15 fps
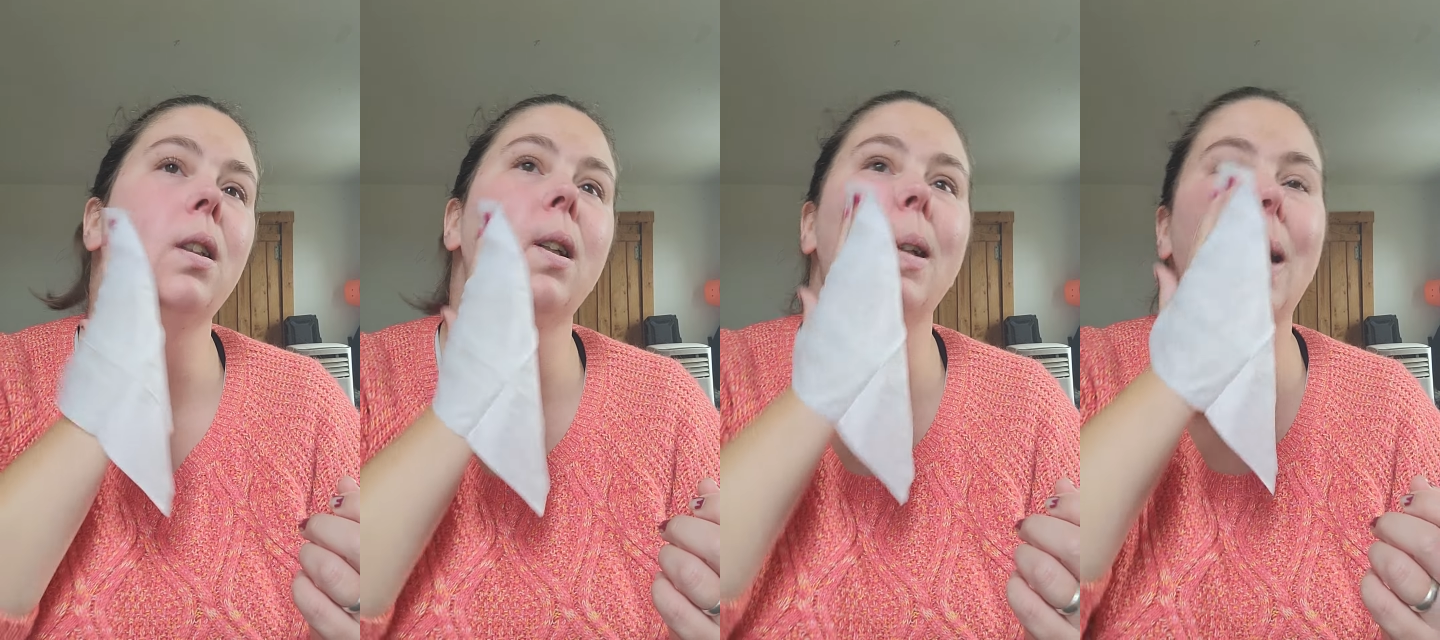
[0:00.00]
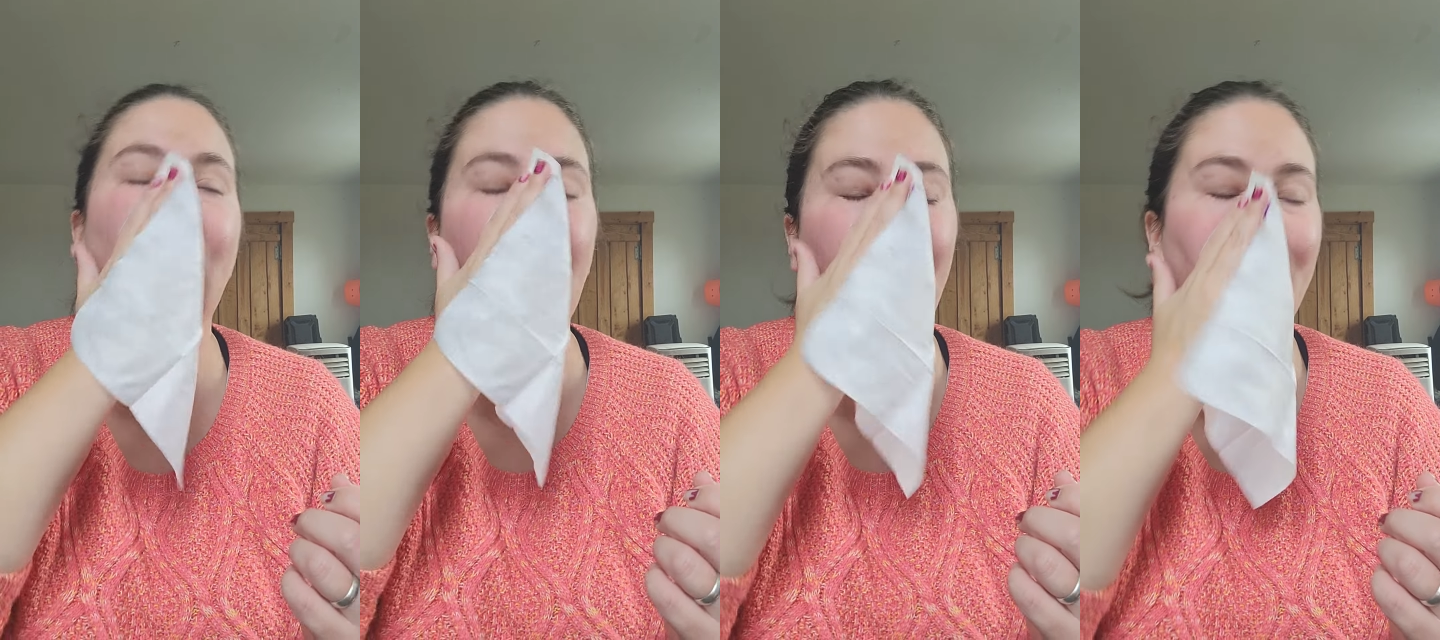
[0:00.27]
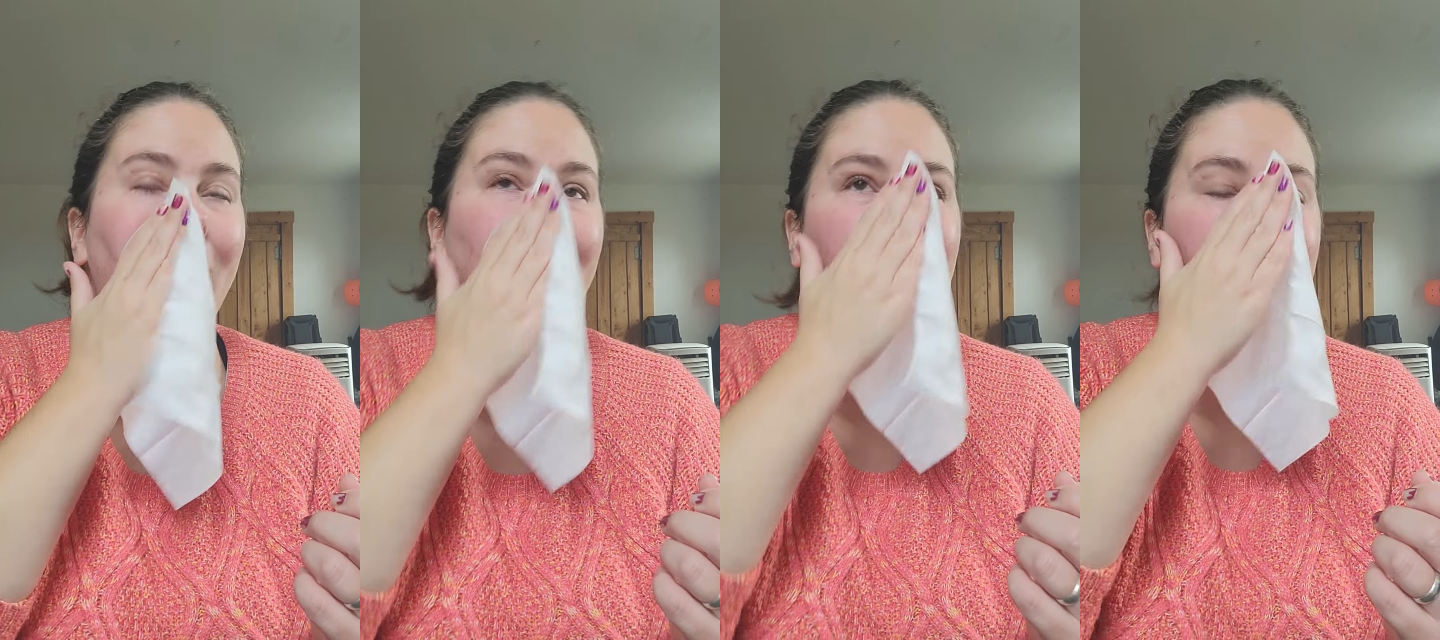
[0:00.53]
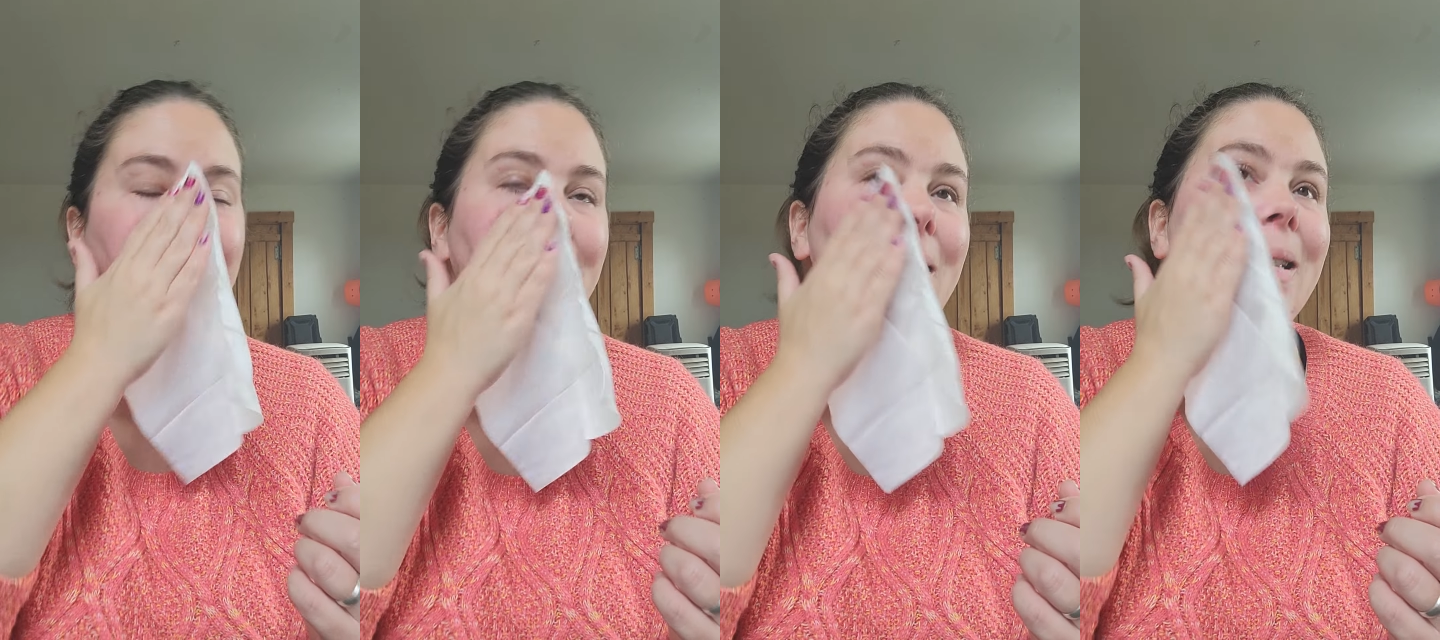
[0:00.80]
yet here,
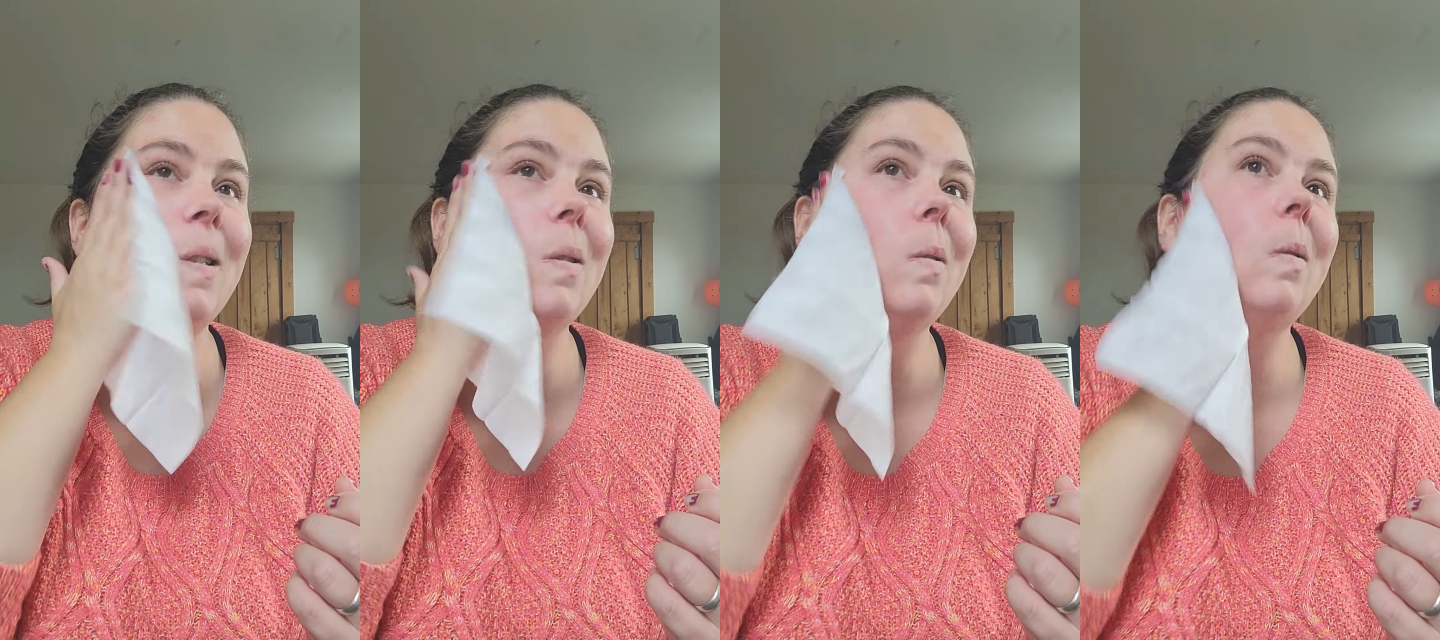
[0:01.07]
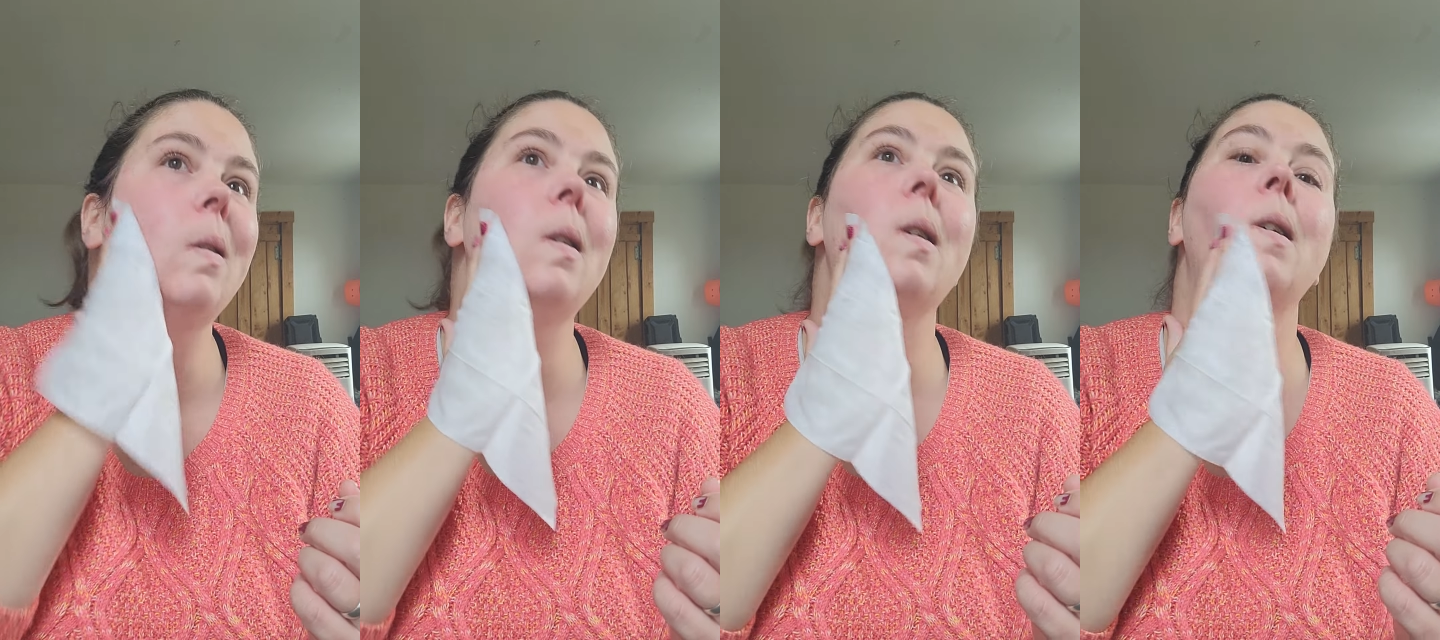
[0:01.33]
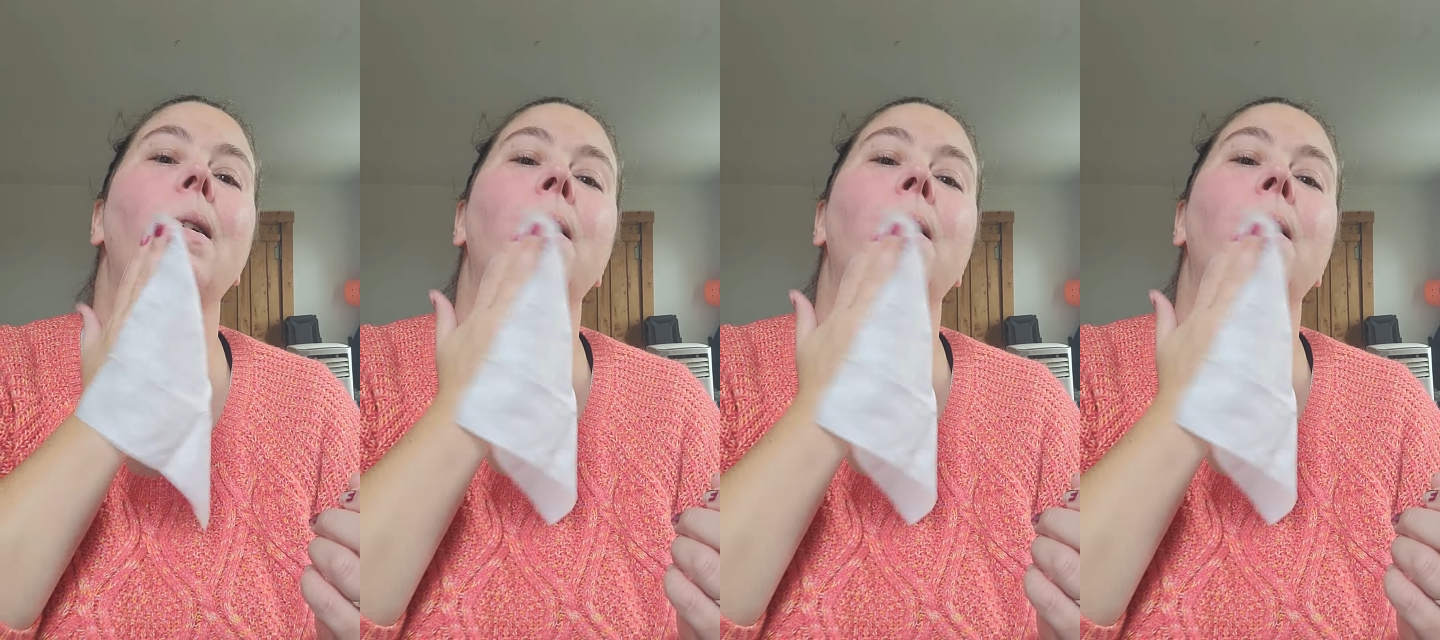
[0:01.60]
so